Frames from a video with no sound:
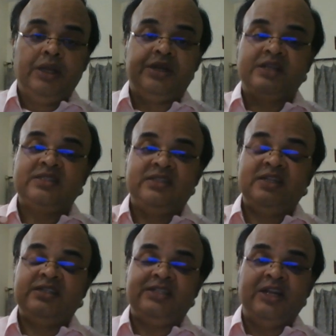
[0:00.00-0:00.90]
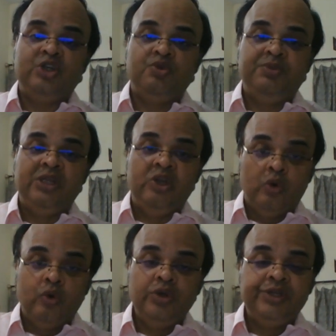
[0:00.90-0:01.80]
Interest rates tend to be
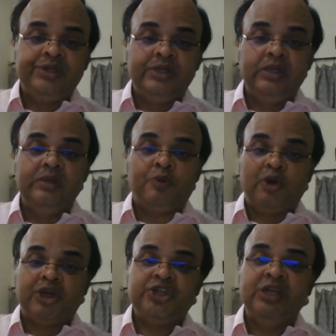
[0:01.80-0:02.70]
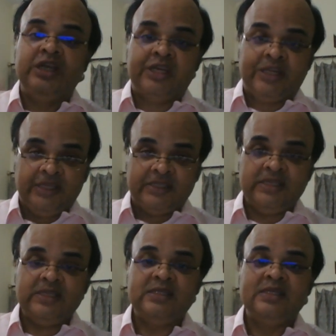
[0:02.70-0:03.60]
low, and production
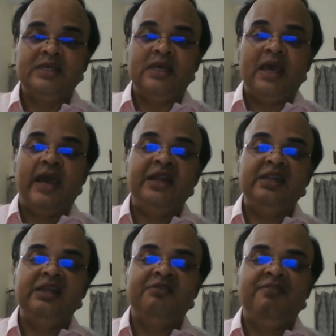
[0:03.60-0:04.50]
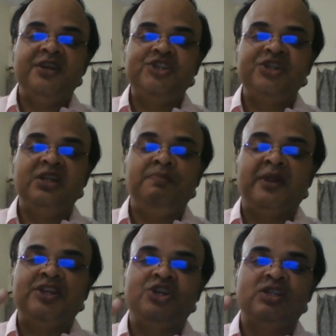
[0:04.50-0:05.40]
increases, and inflationary
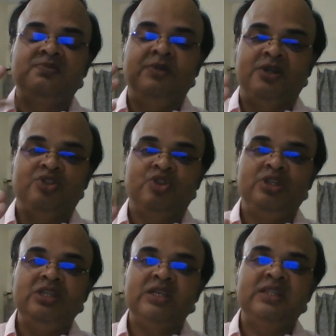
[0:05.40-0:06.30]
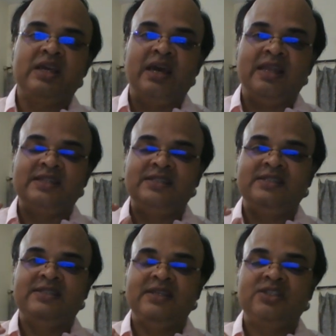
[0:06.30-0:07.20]
pressures build. So these are the
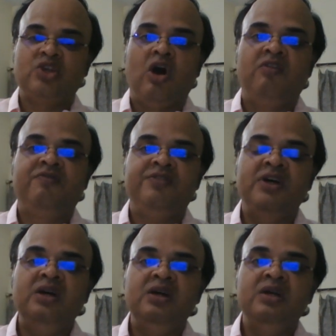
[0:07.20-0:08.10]
characteristics of the